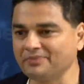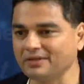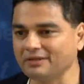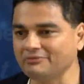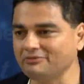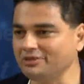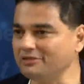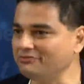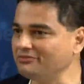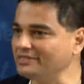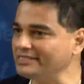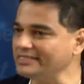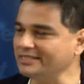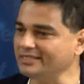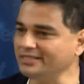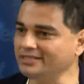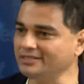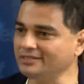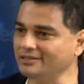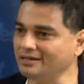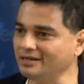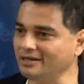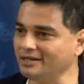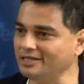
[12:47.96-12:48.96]
We invested
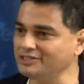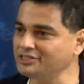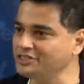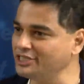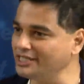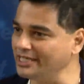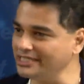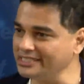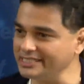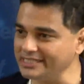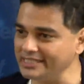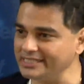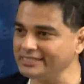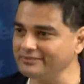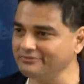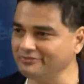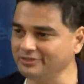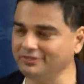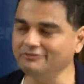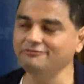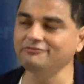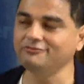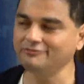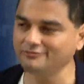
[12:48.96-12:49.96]
in JHS.
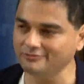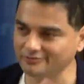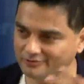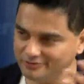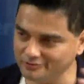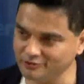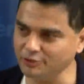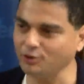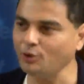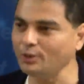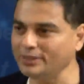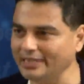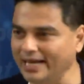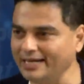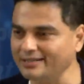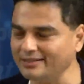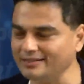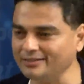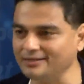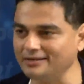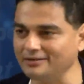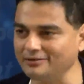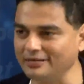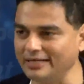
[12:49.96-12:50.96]
We've sold
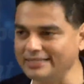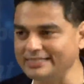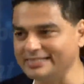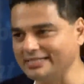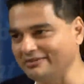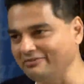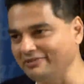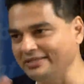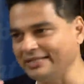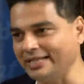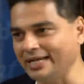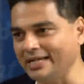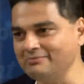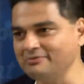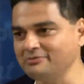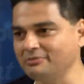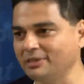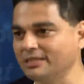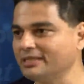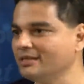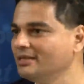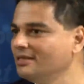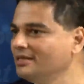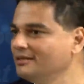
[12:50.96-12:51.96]
that at 7 times,
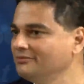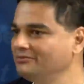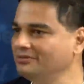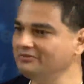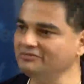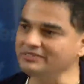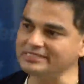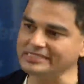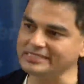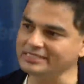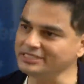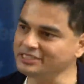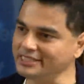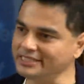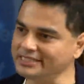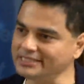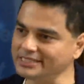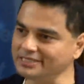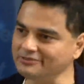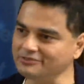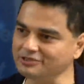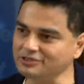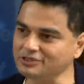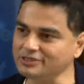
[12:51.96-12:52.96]
but we invested in
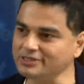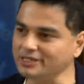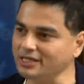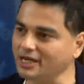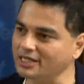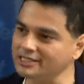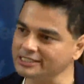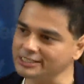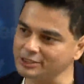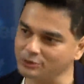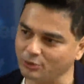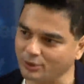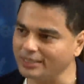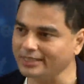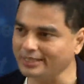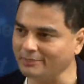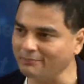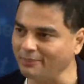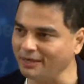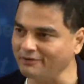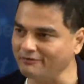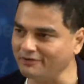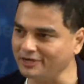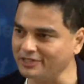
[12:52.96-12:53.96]
JHS, which is the largest oral
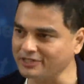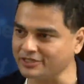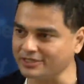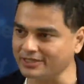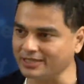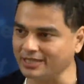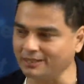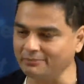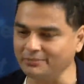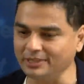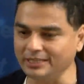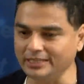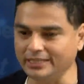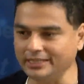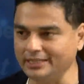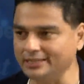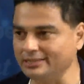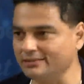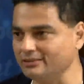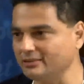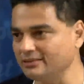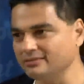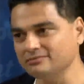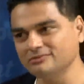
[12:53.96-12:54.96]
care manufacturing company in
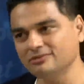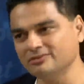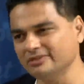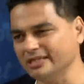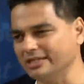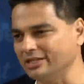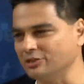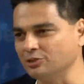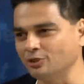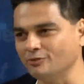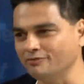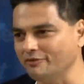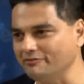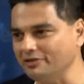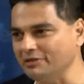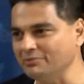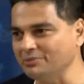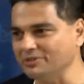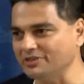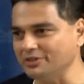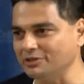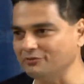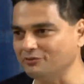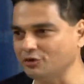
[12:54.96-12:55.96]
India. They control
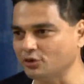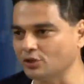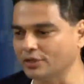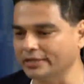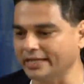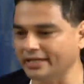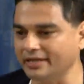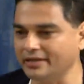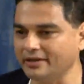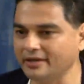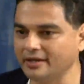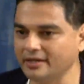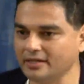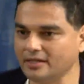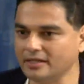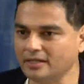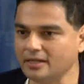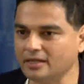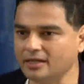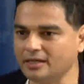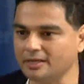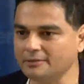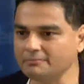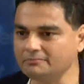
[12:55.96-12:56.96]
15% of oral care.
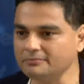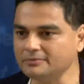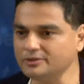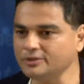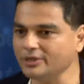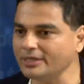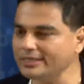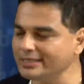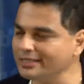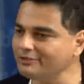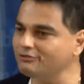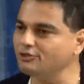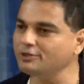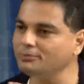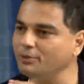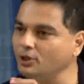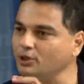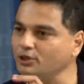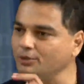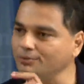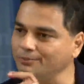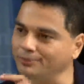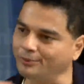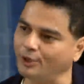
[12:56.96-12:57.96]
So I think it was
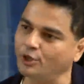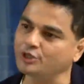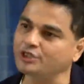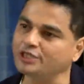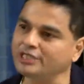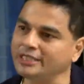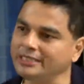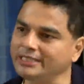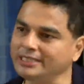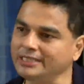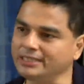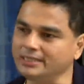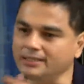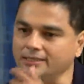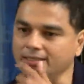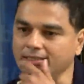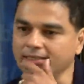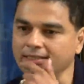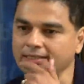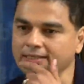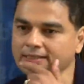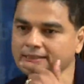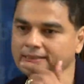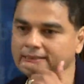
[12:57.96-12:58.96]
about opportunity
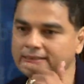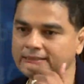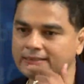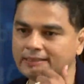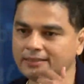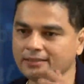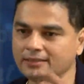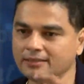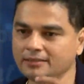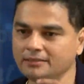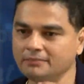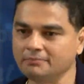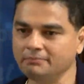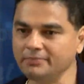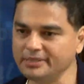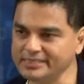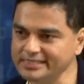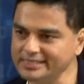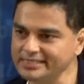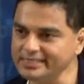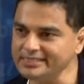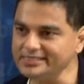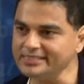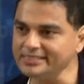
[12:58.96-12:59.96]
in
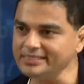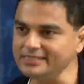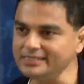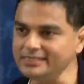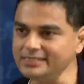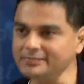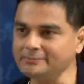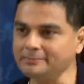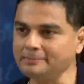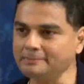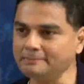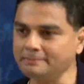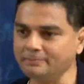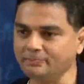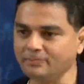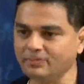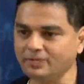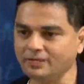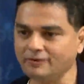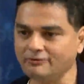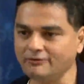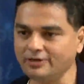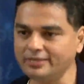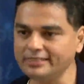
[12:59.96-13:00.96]
businesses,
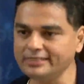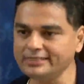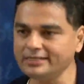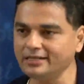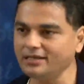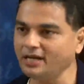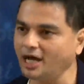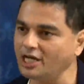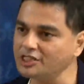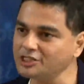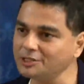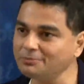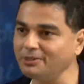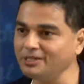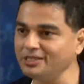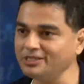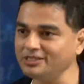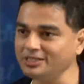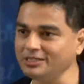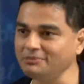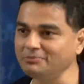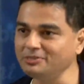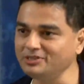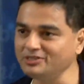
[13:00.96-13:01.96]
whereas the larger
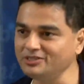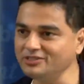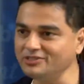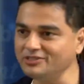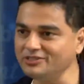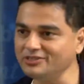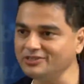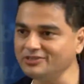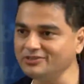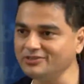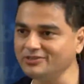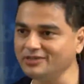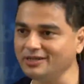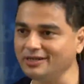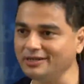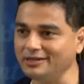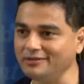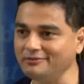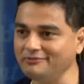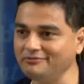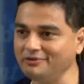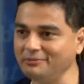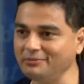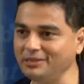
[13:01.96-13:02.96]
players in the businesses
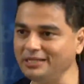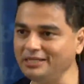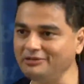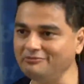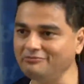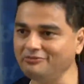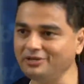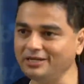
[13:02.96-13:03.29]
we believe